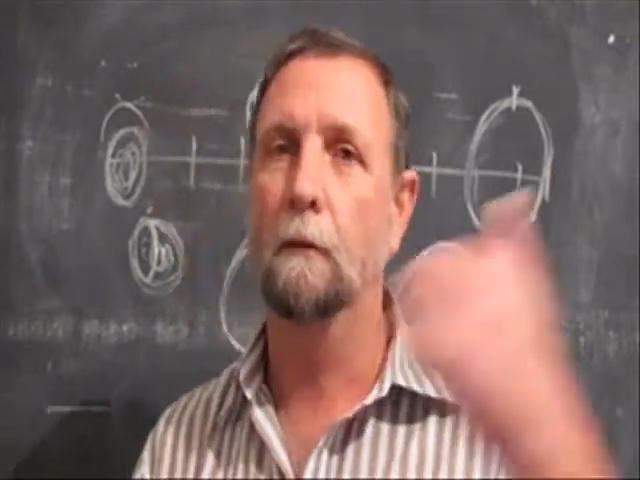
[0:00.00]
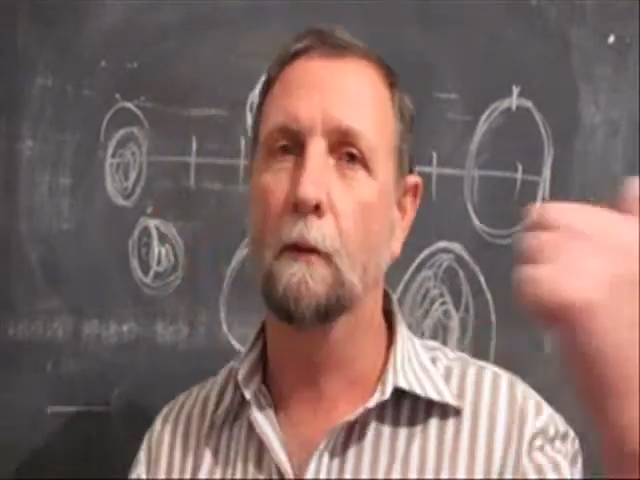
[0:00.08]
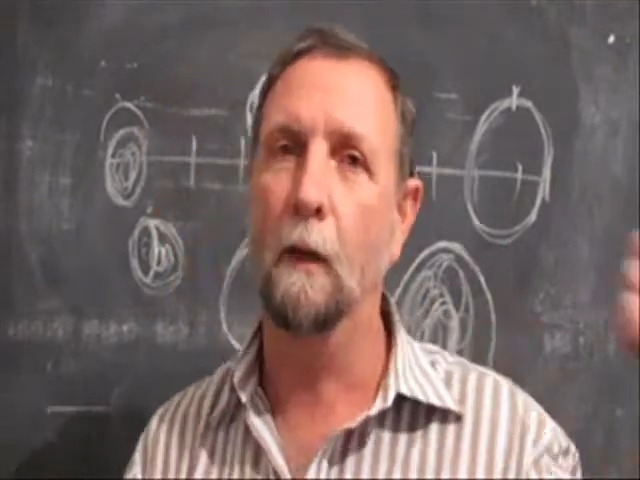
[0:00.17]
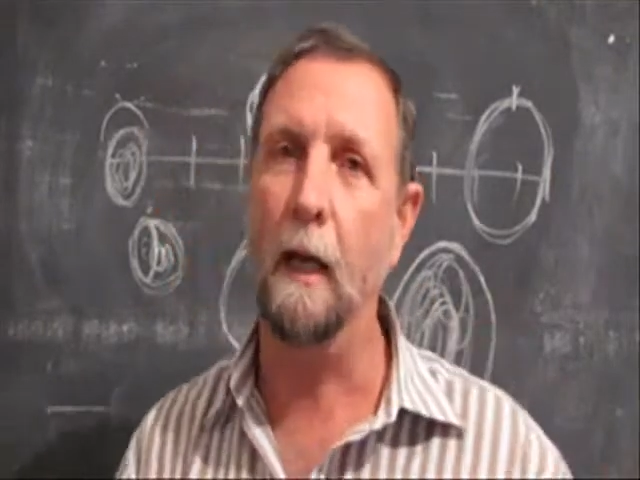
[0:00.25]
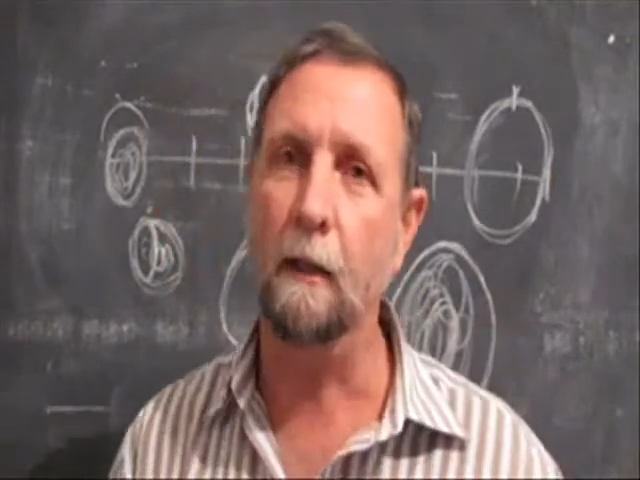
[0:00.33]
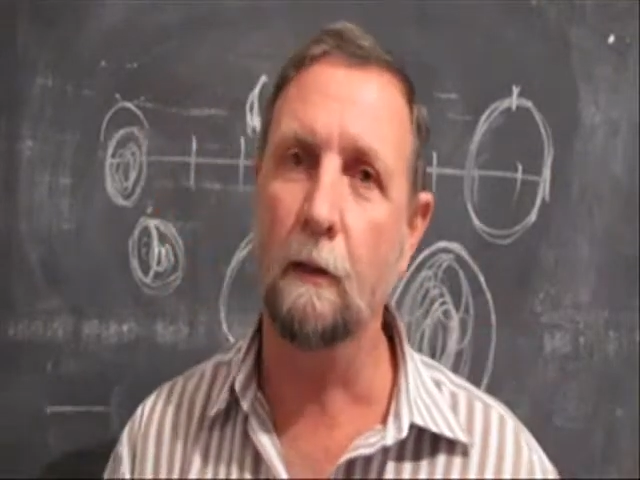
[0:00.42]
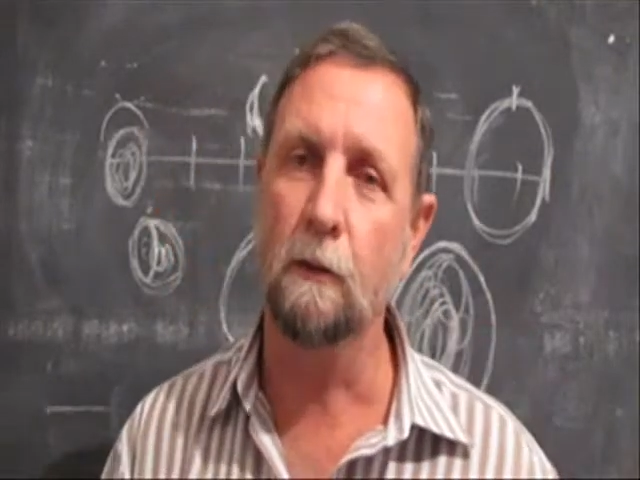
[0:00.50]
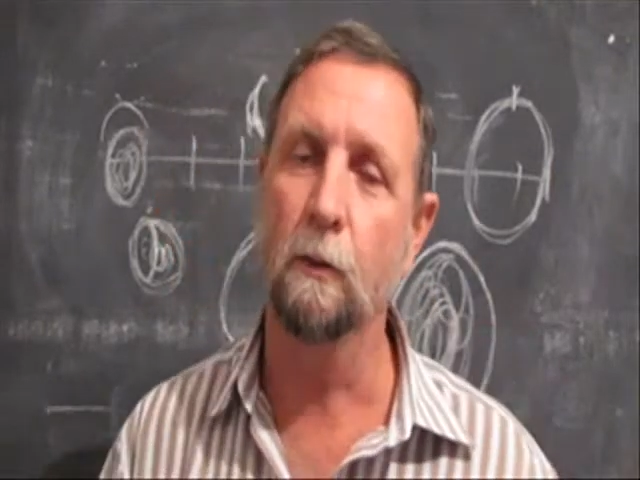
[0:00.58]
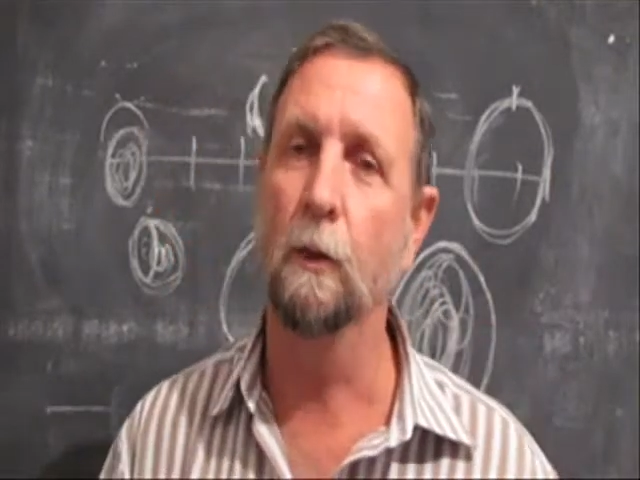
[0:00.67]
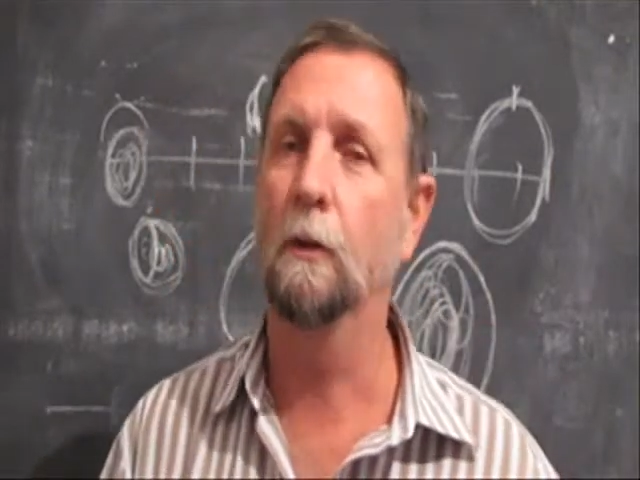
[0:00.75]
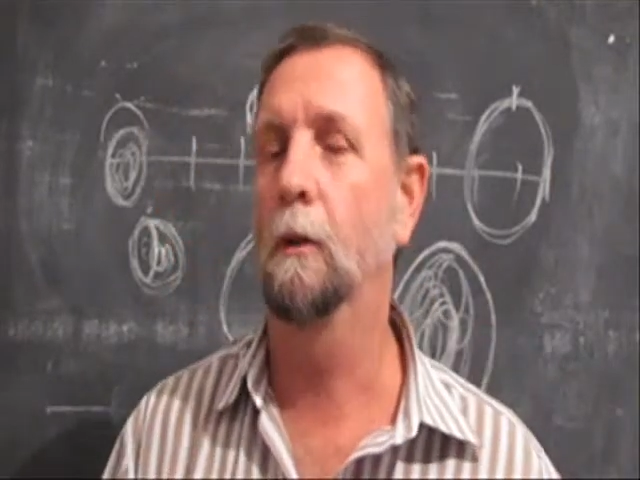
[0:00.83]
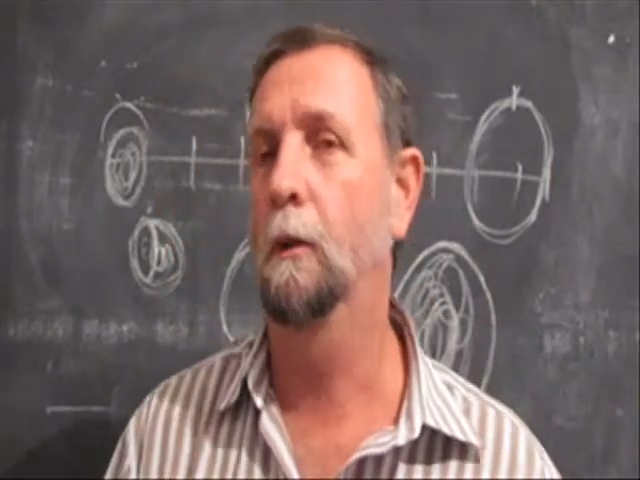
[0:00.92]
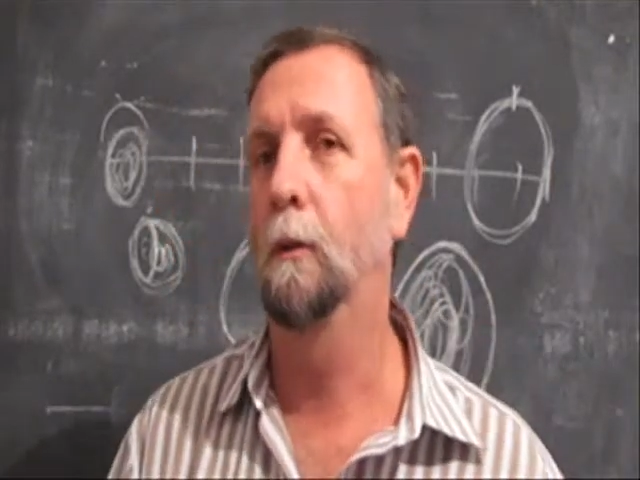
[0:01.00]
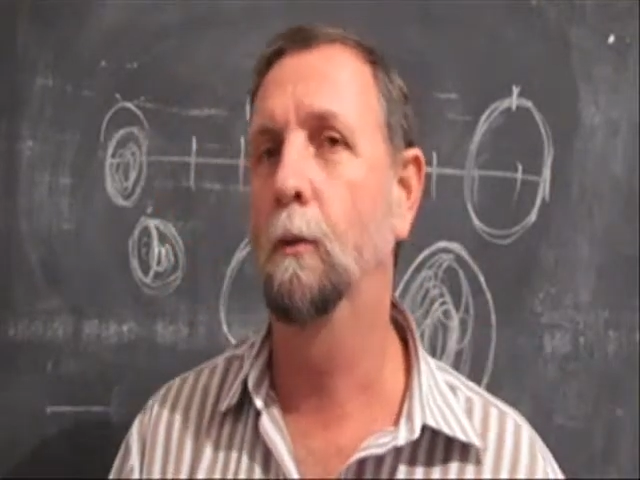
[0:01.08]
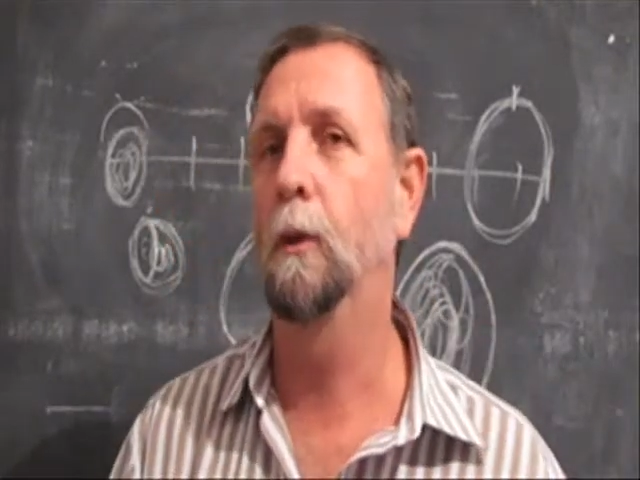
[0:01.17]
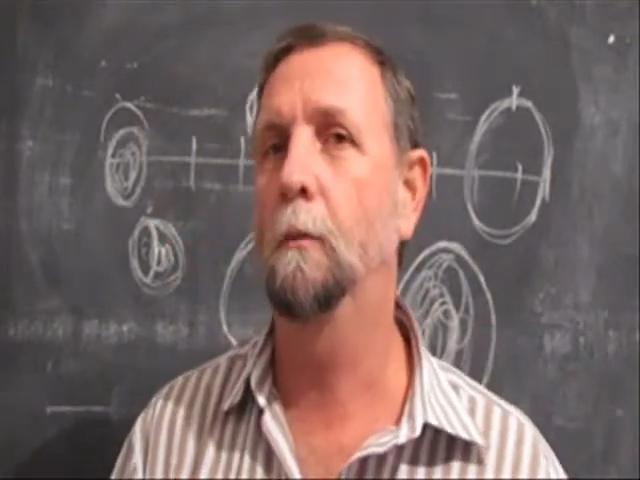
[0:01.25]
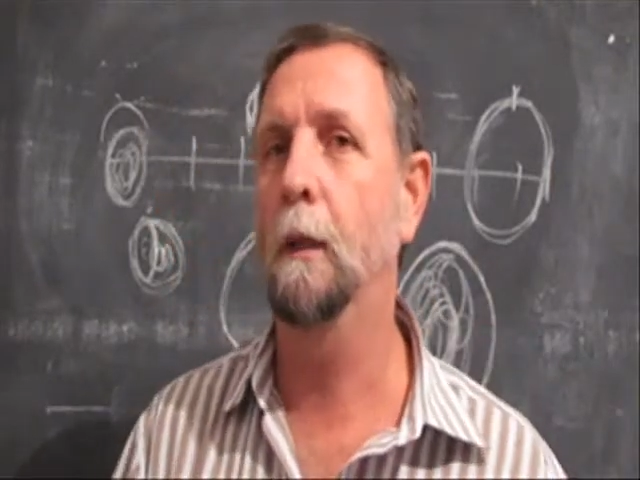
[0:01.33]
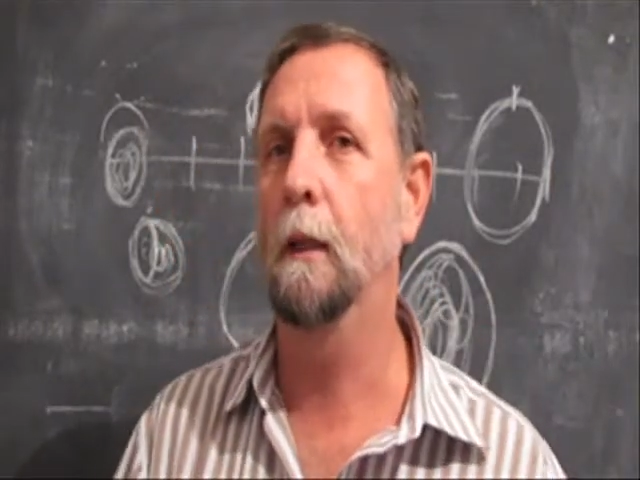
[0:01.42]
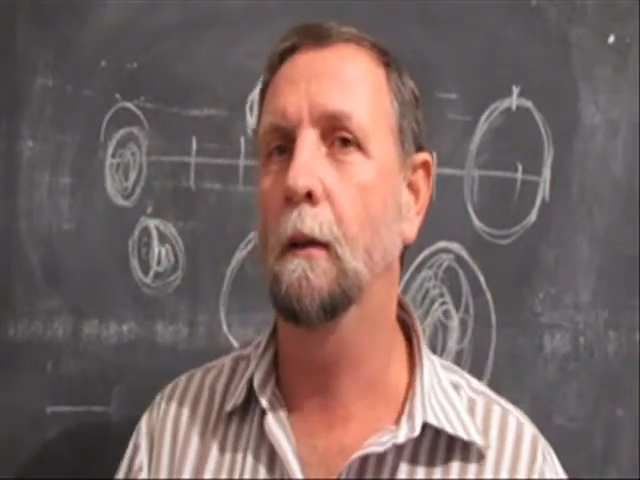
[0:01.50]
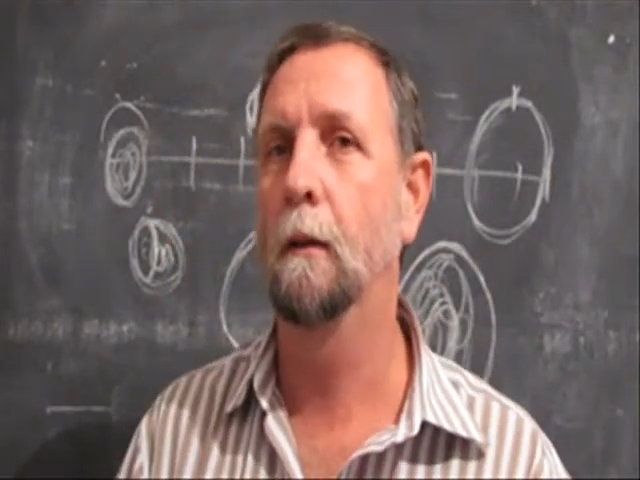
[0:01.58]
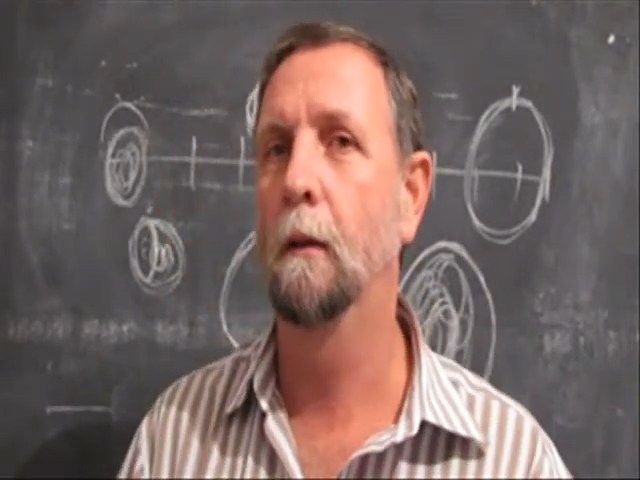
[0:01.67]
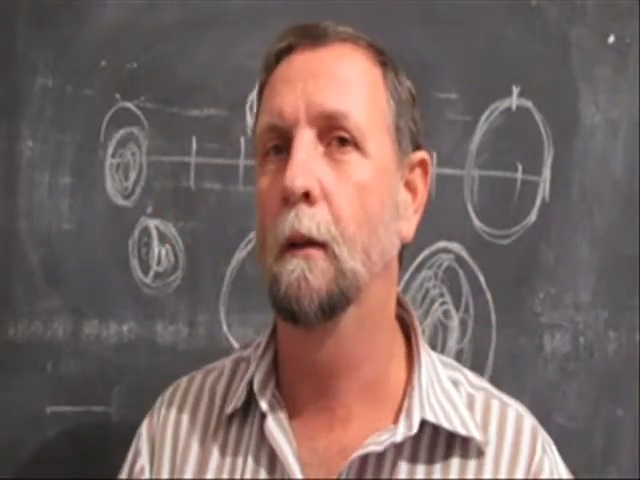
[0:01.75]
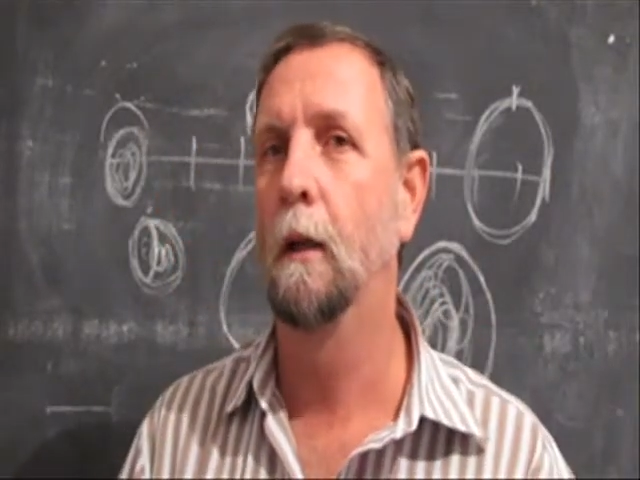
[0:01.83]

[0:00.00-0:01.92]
to adulthood would be.